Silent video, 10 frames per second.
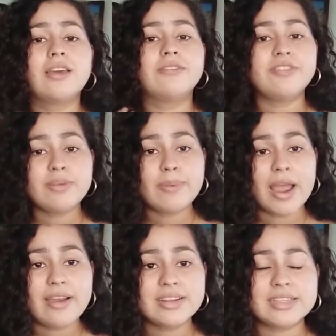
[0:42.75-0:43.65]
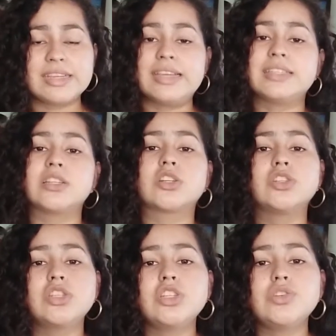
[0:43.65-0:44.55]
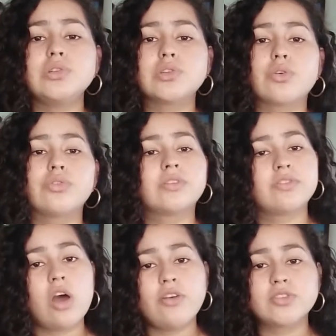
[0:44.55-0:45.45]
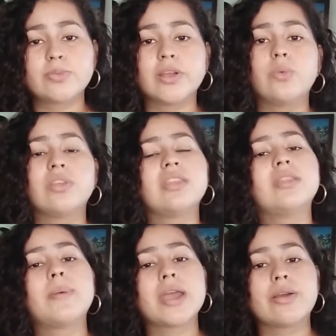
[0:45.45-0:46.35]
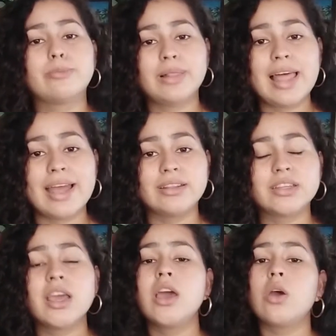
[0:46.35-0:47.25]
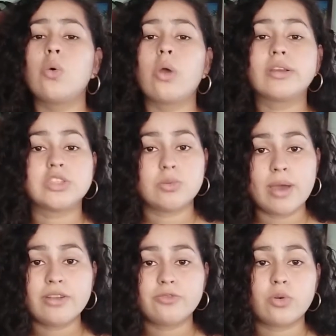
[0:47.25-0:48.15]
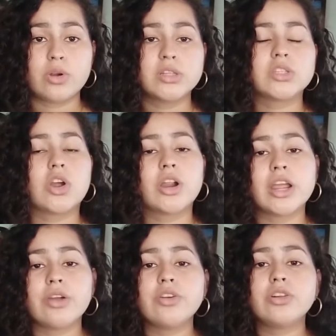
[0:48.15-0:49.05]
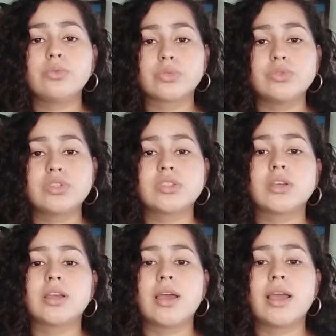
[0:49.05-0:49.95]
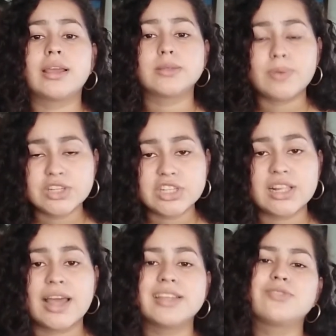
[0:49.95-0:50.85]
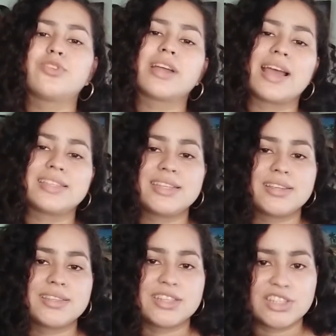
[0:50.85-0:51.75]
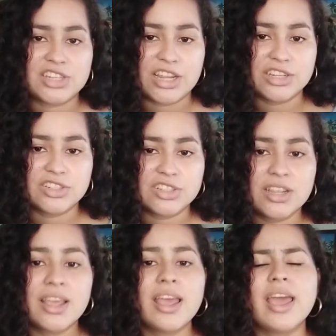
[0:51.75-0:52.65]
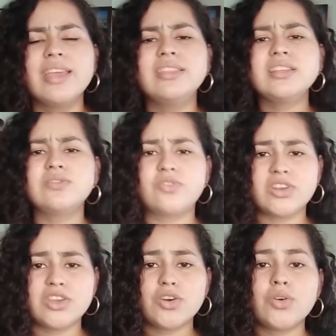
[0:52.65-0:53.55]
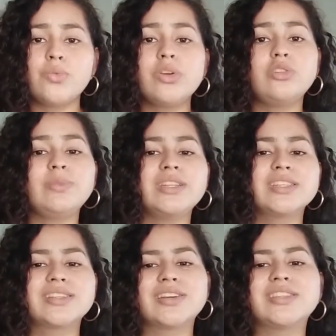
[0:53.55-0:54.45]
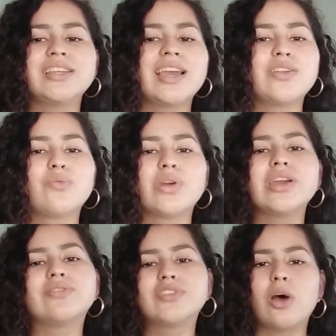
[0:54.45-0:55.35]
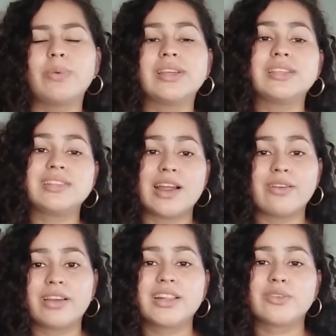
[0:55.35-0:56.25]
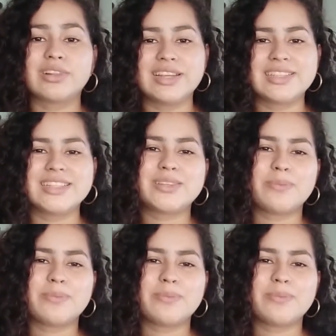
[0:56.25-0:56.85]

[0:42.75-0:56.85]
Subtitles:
Viviparity is the continuous growth of an offspring within the parent plant, whereas pneumatophores are aerial roots specialized for gaseous exchange. In this video, we will be discussing an array of topics directly related to